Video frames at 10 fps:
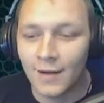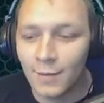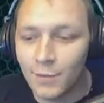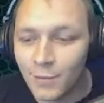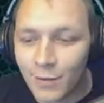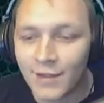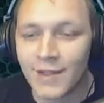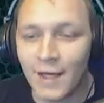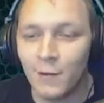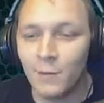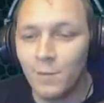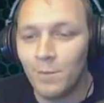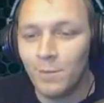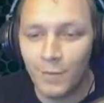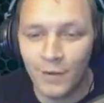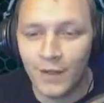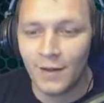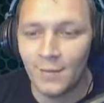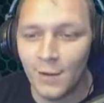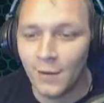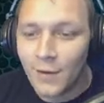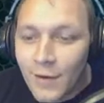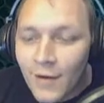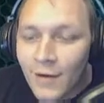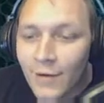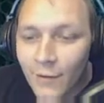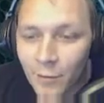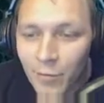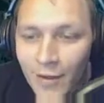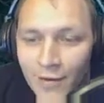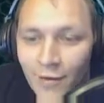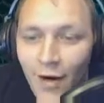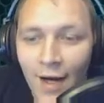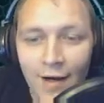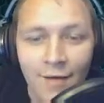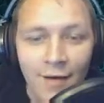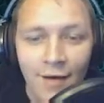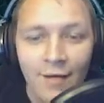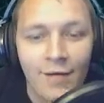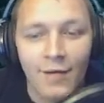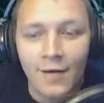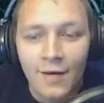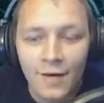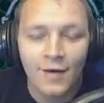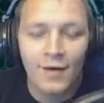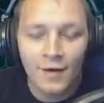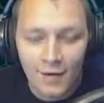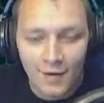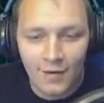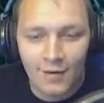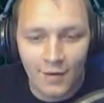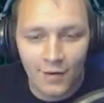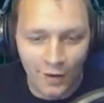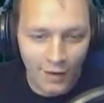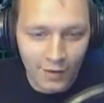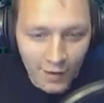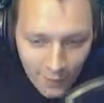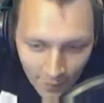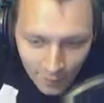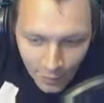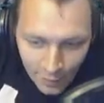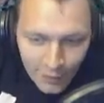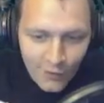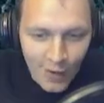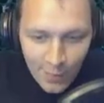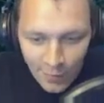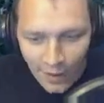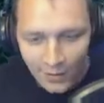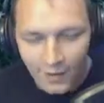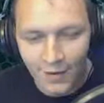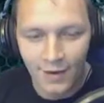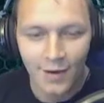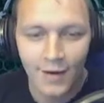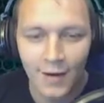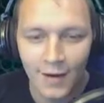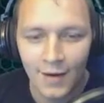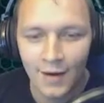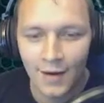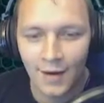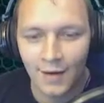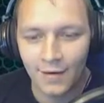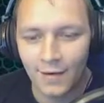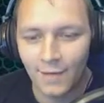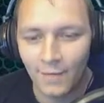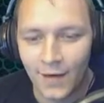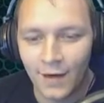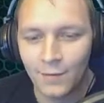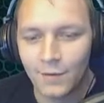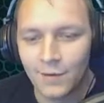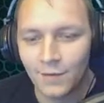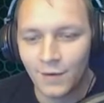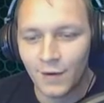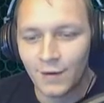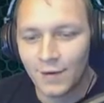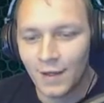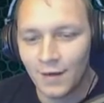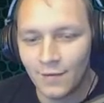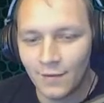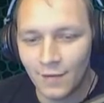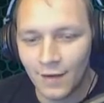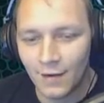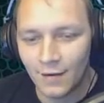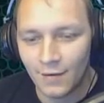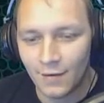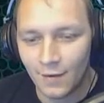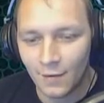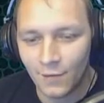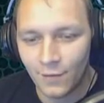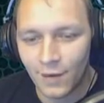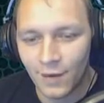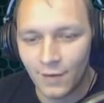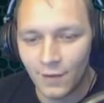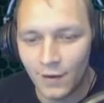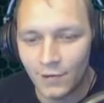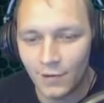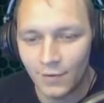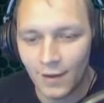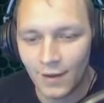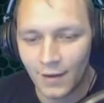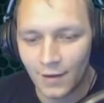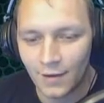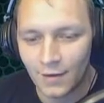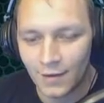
And then put the stand up, put the helmet on, and then just press your eyes into the thing, and then pull the strap around. And that was the first ever 3D virtual reality